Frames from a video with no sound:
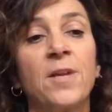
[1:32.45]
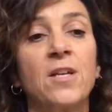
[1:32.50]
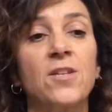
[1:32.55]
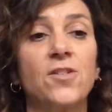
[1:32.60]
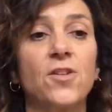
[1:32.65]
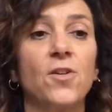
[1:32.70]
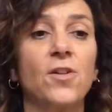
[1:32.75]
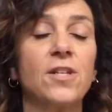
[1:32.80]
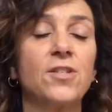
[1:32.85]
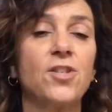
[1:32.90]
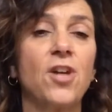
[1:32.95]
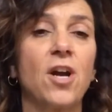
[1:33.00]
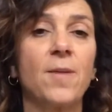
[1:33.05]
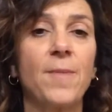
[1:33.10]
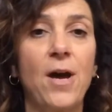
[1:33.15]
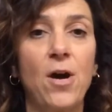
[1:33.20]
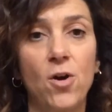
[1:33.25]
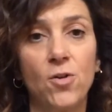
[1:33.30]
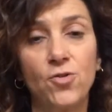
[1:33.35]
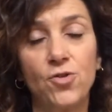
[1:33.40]
So let's talk
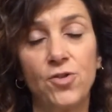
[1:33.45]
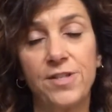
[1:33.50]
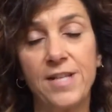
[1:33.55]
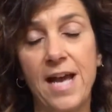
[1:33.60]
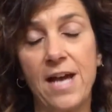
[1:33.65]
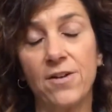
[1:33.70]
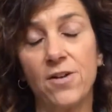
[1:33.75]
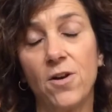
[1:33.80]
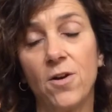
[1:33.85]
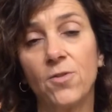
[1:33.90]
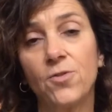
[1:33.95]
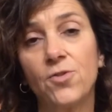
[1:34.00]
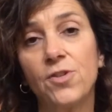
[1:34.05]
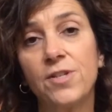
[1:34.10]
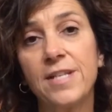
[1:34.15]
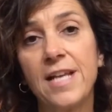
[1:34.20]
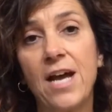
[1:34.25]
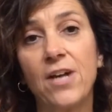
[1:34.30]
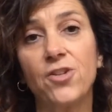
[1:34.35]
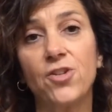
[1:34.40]
about ultrasound.
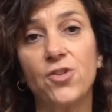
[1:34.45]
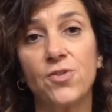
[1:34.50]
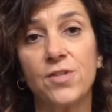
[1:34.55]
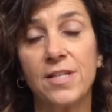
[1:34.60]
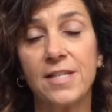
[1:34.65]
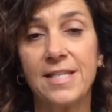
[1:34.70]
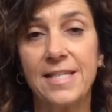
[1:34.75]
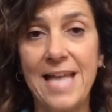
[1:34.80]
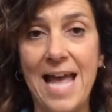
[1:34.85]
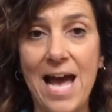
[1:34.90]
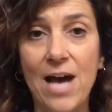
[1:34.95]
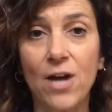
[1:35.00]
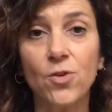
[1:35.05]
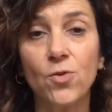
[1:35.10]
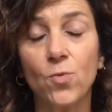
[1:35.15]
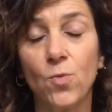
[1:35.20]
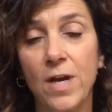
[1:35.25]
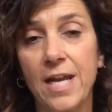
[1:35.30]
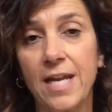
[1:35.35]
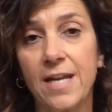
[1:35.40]
Ultrasound uses
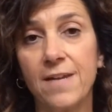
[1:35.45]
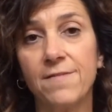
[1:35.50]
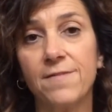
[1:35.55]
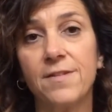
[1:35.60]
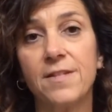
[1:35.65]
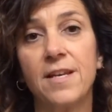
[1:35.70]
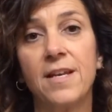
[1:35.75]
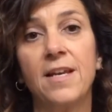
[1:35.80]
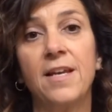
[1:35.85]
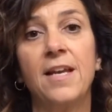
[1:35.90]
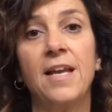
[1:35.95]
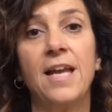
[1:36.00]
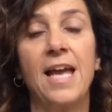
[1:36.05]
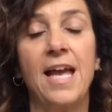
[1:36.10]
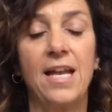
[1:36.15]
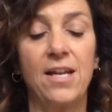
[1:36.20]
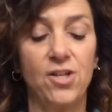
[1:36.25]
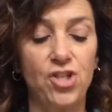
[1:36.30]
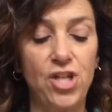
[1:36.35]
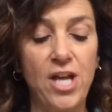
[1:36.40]
sound waves
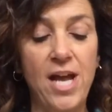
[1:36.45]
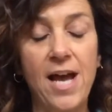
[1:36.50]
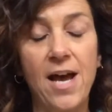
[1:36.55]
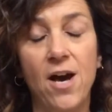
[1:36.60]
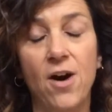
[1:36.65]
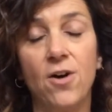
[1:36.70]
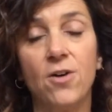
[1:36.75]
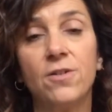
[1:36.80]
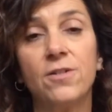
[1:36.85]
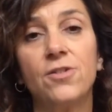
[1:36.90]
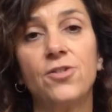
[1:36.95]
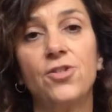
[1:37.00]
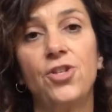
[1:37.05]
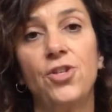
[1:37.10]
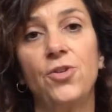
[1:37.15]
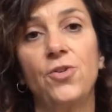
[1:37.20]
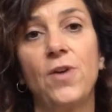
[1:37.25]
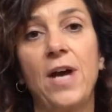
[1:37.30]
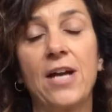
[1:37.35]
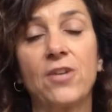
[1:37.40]
and a gel
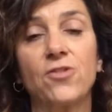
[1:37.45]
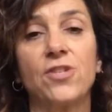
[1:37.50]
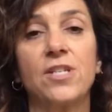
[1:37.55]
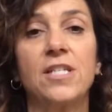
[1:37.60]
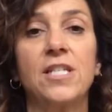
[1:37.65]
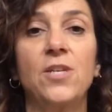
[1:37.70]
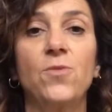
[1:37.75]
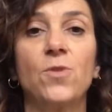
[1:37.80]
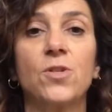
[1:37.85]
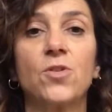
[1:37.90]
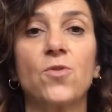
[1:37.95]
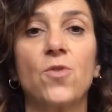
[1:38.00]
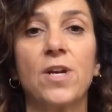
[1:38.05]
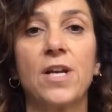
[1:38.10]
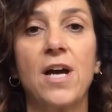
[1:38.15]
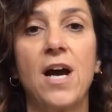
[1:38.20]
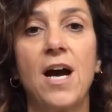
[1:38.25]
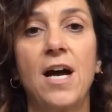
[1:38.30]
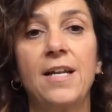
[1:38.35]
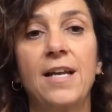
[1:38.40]
to actually see what's
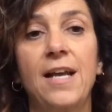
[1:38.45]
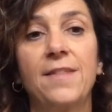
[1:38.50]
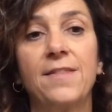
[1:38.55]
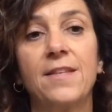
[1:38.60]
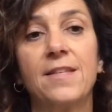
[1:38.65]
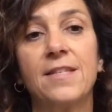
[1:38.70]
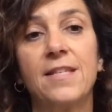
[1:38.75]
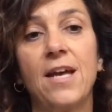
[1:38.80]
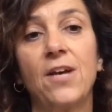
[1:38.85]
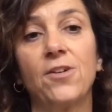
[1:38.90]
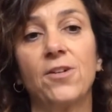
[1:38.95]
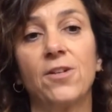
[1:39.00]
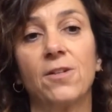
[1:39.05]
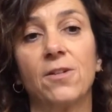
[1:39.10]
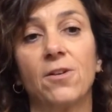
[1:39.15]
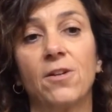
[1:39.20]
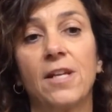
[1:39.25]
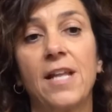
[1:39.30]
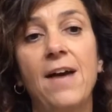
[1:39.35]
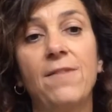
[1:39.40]
going on at the
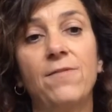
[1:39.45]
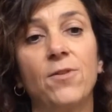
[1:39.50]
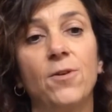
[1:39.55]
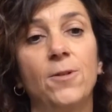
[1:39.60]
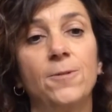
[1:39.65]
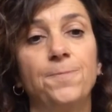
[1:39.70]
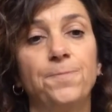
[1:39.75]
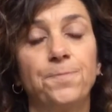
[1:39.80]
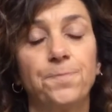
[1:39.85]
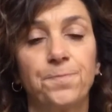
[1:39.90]
cellular level.